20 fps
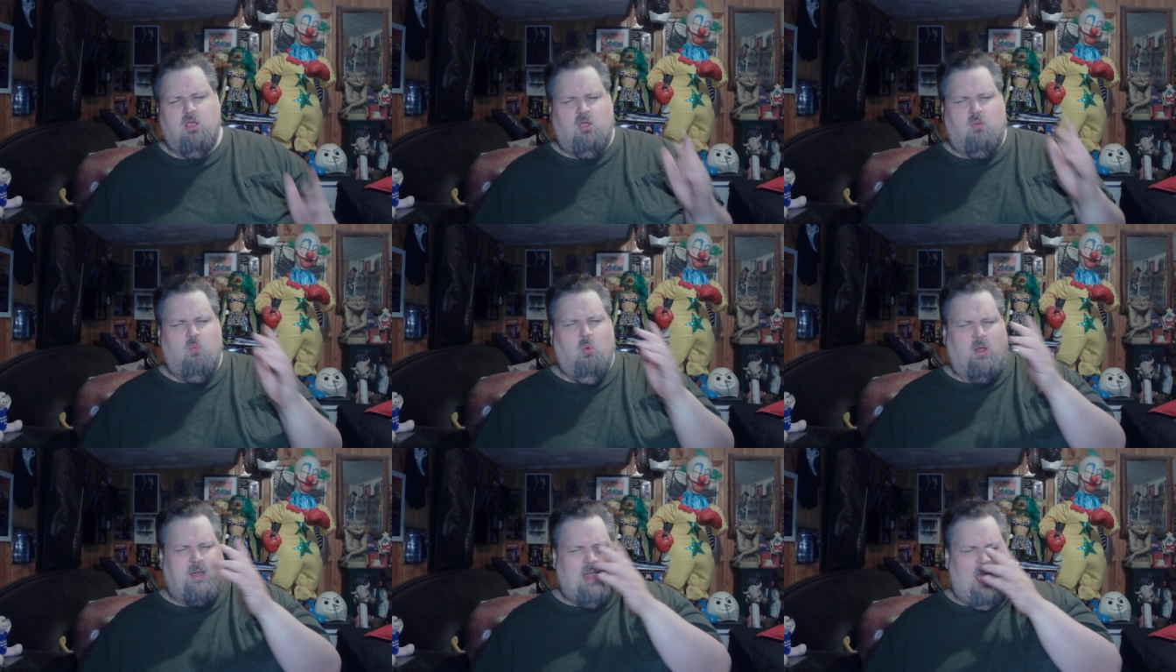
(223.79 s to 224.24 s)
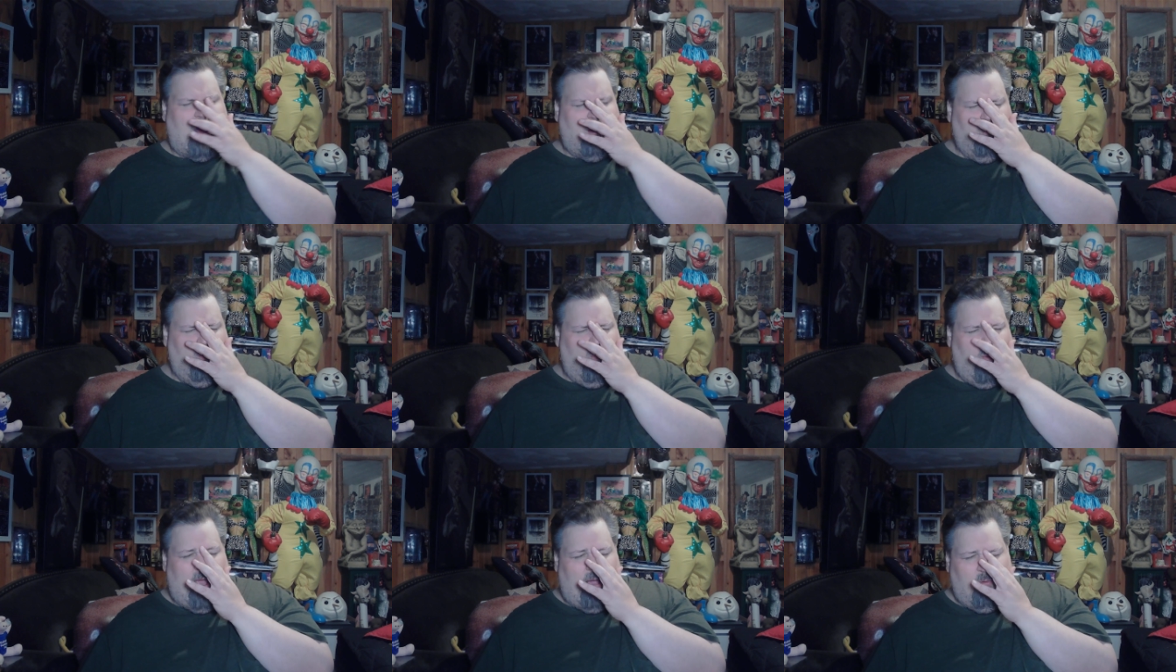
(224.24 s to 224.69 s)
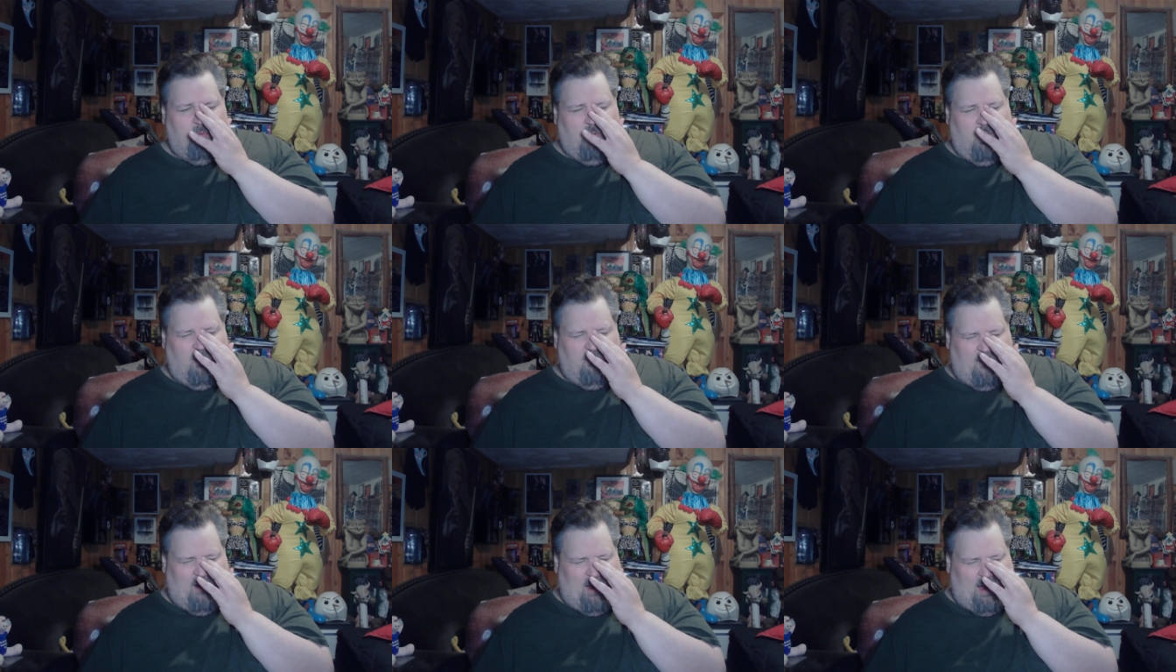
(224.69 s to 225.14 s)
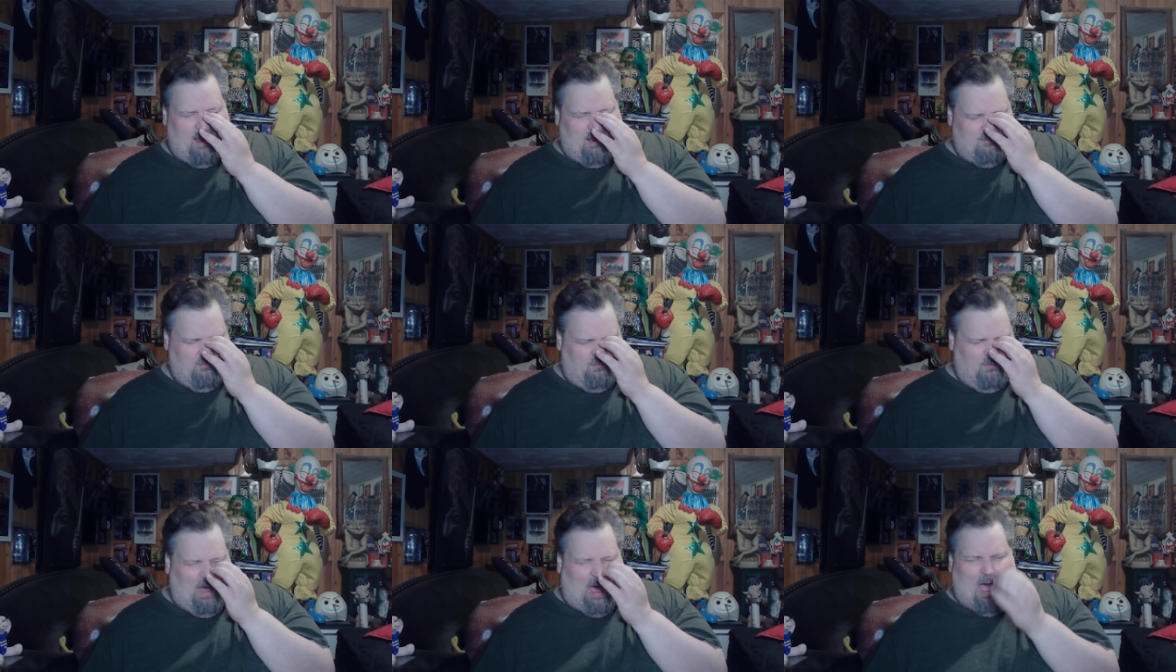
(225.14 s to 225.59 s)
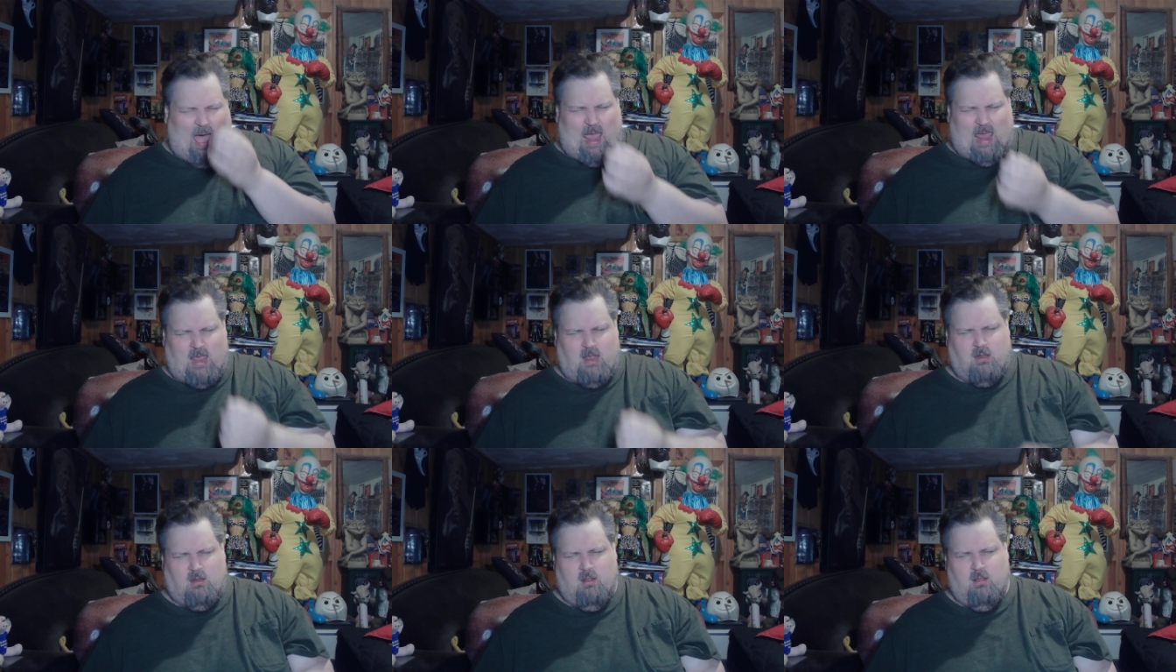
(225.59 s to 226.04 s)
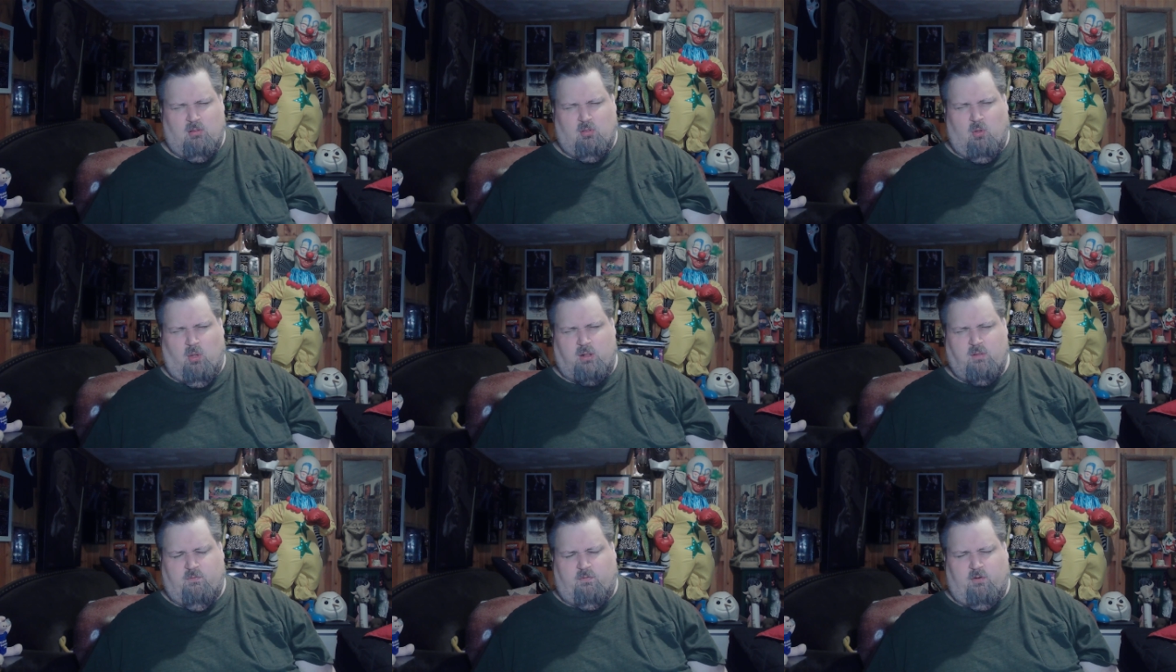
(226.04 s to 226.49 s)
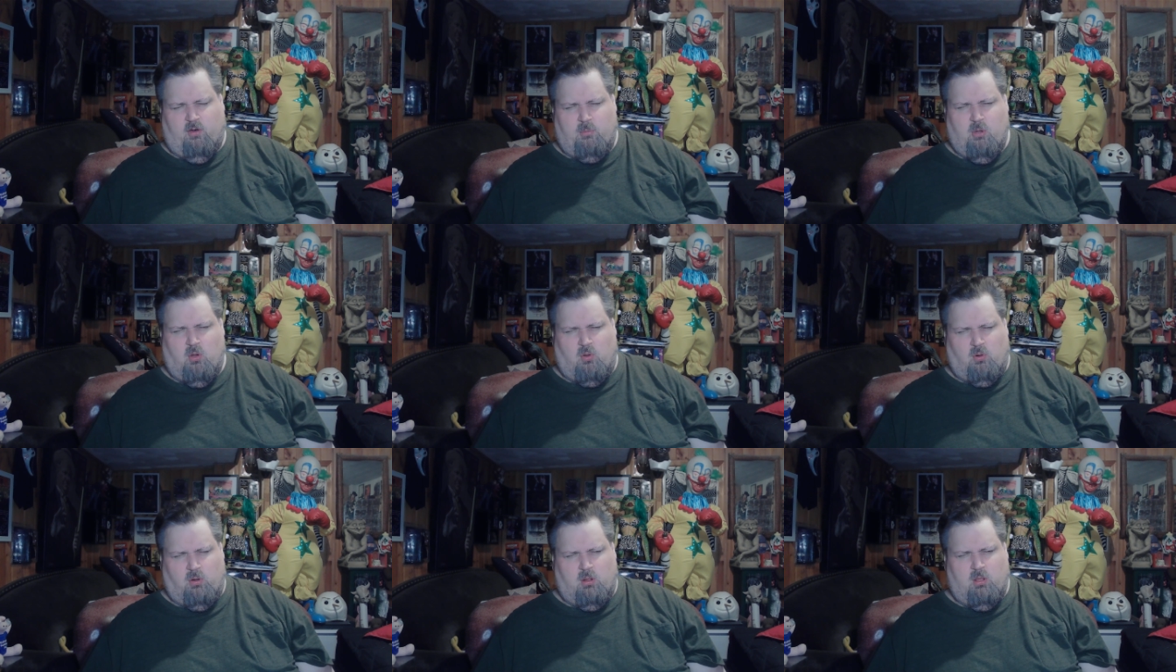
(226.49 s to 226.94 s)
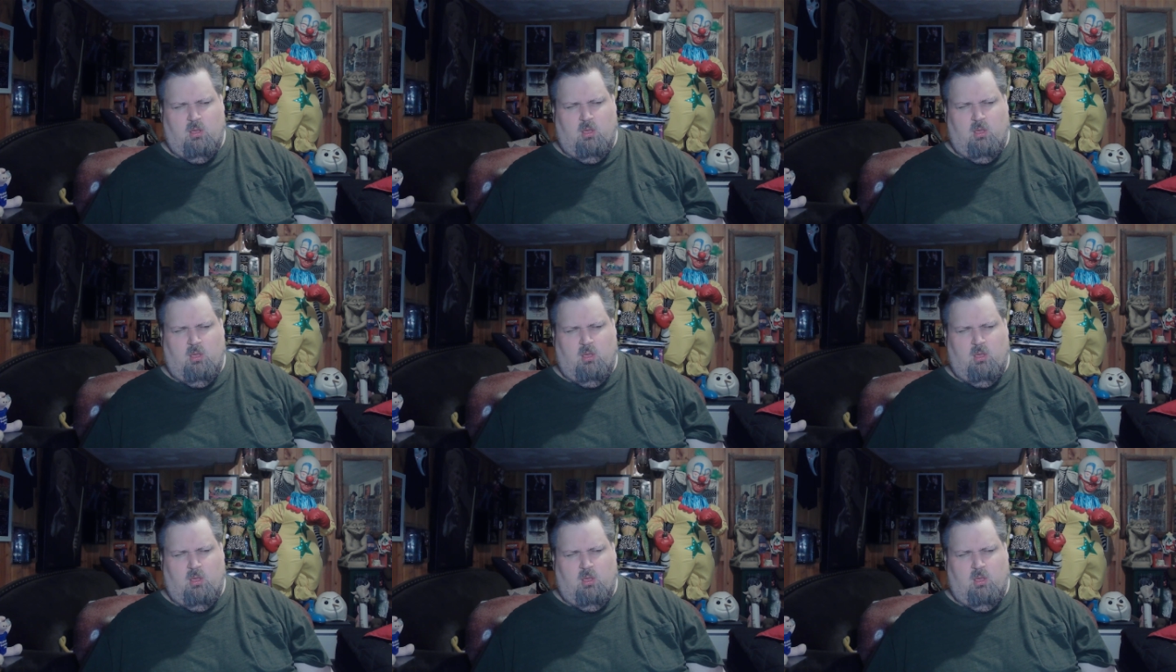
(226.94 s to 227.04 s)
were not werewolf fied during the full moon.